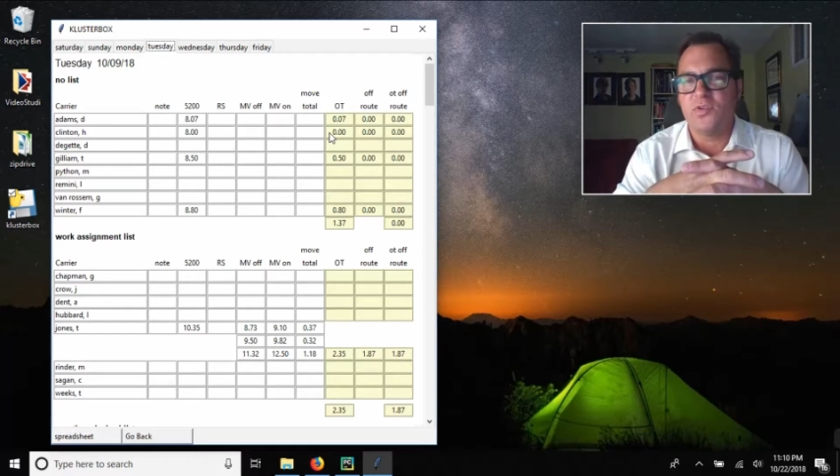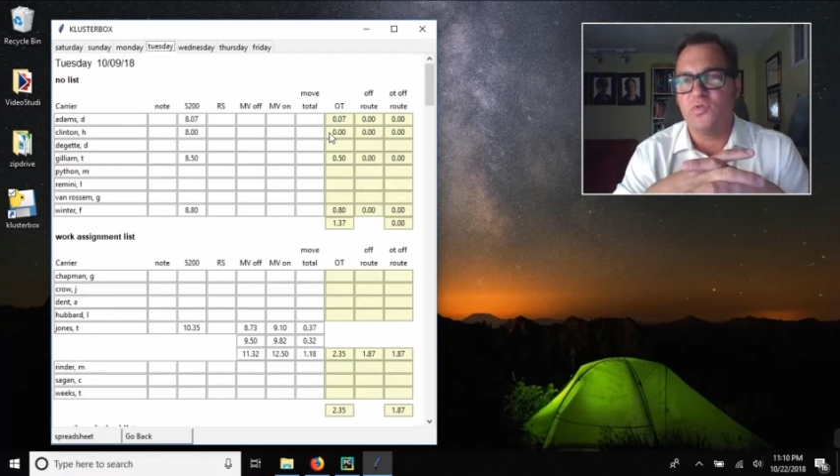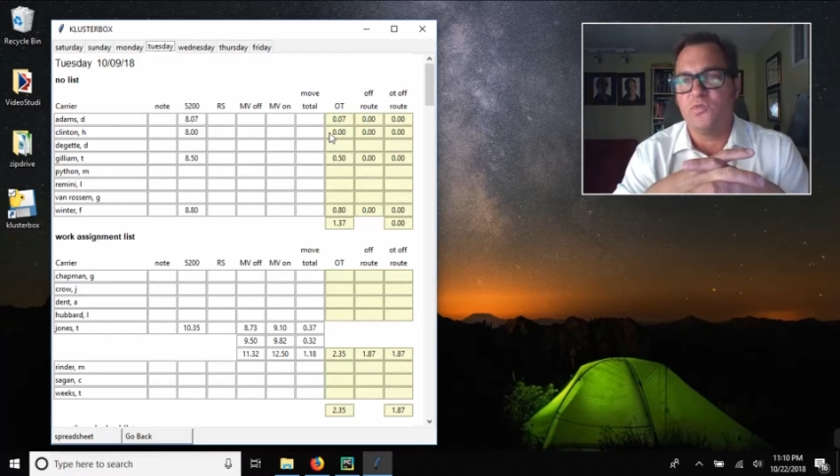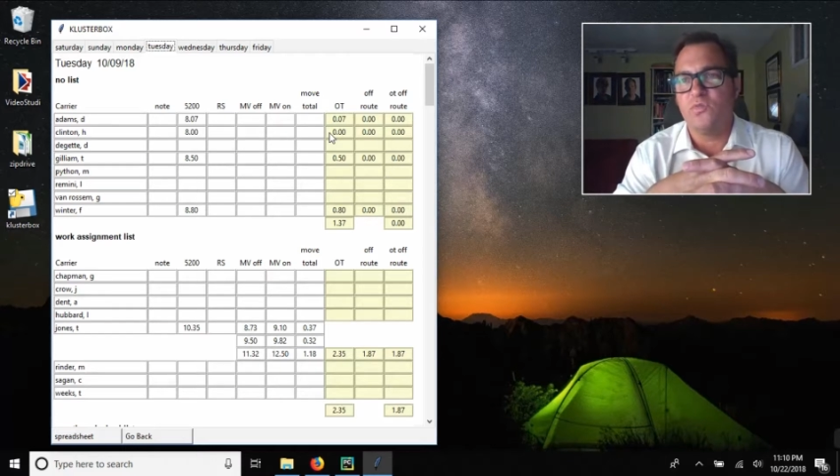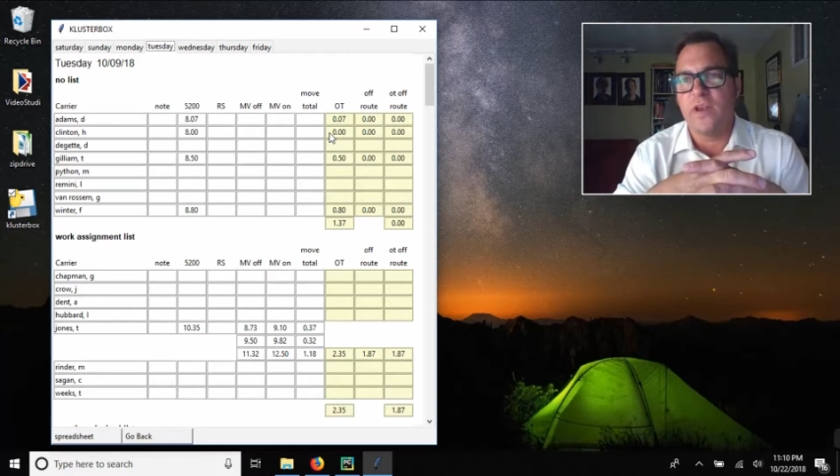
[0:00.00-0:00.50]

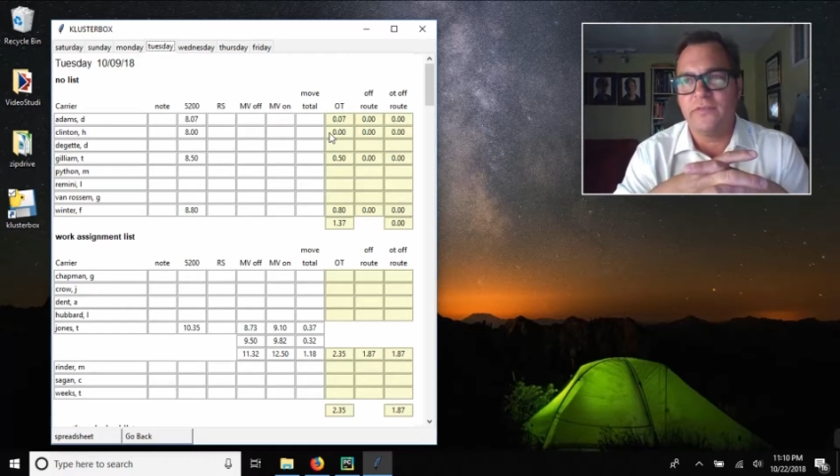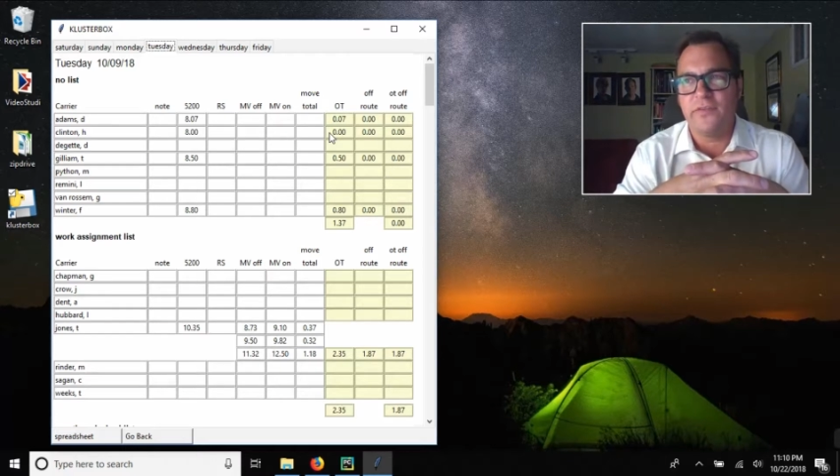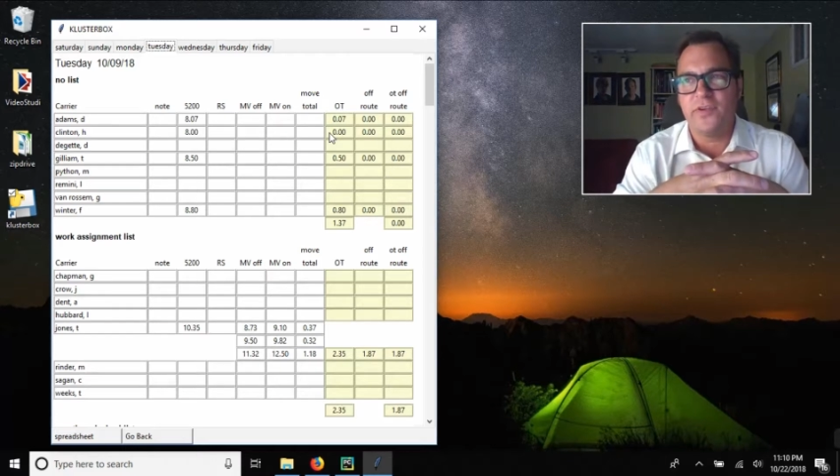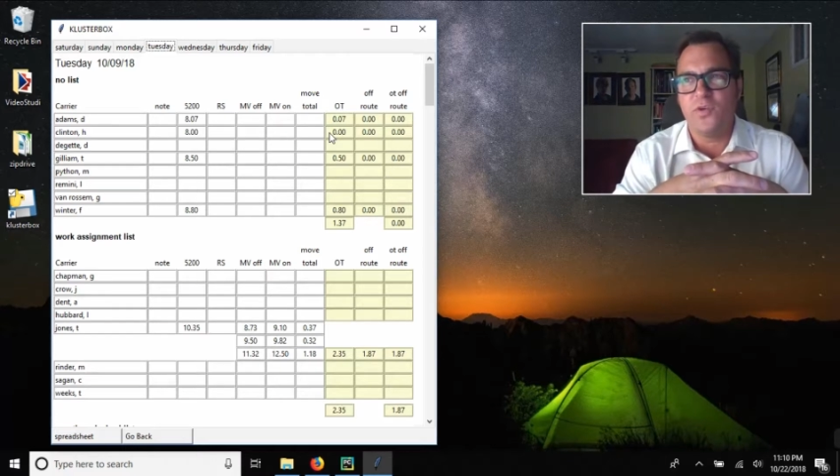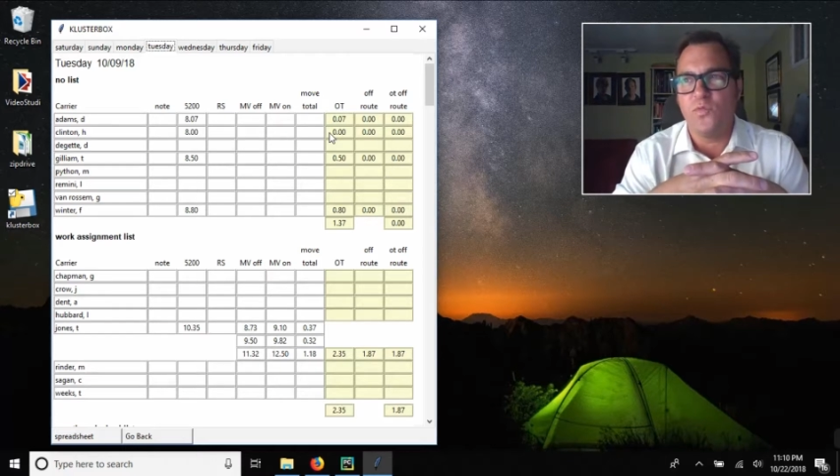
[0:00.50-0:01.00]
to
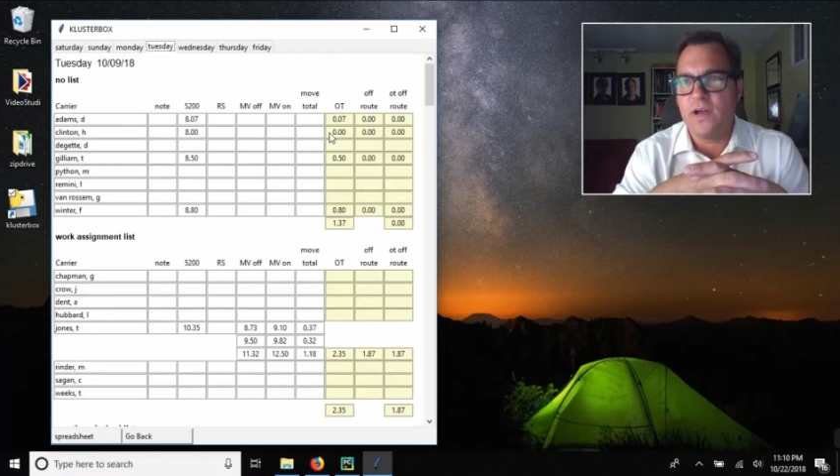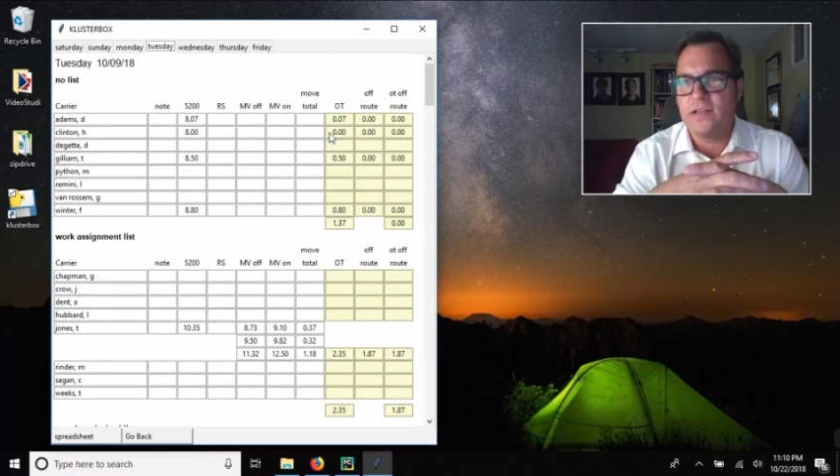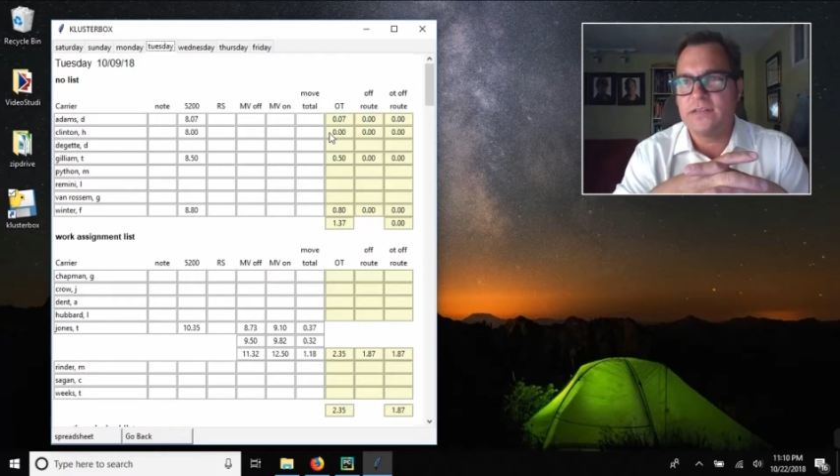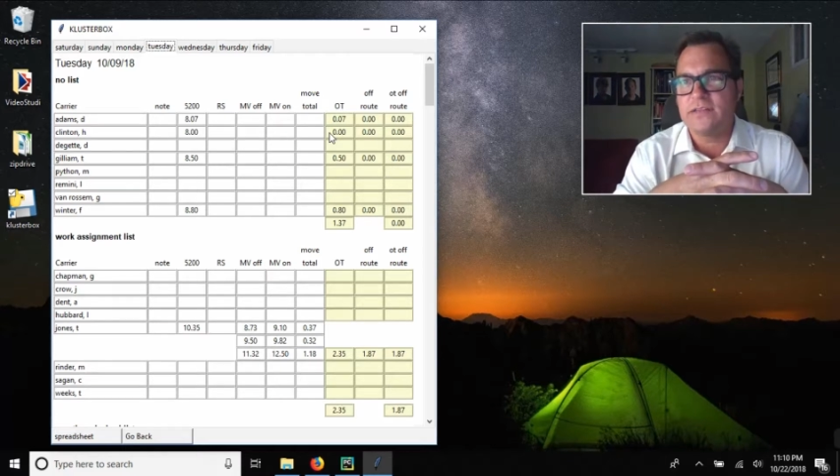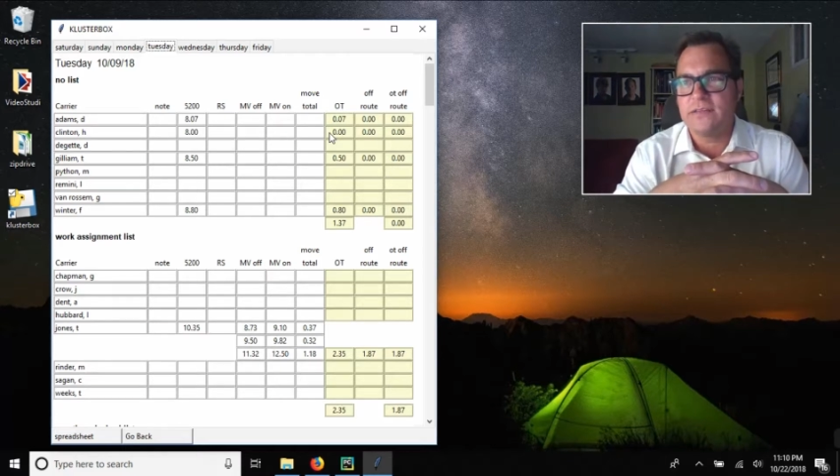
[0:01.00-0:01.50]
whatever you
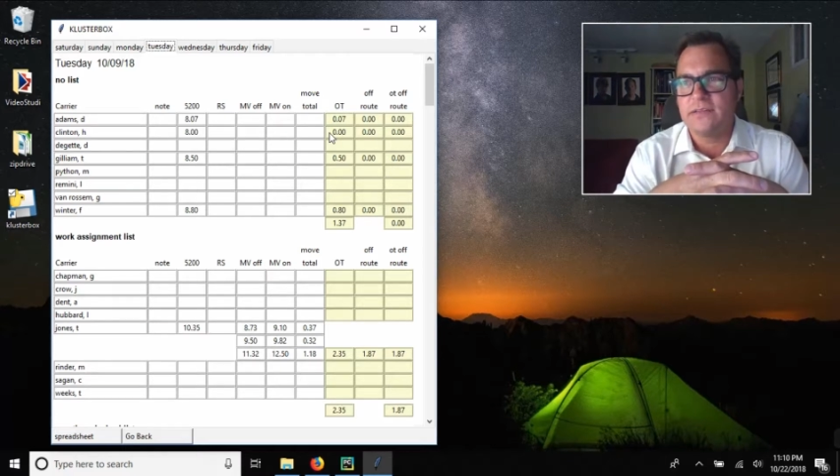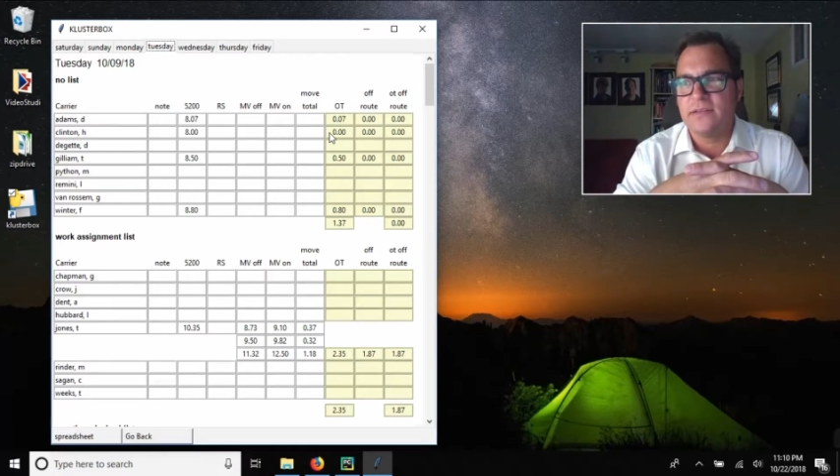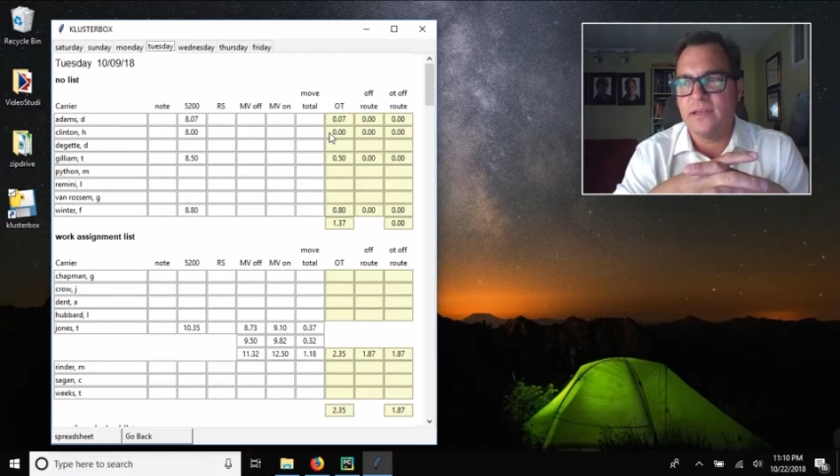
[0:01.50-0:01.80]
want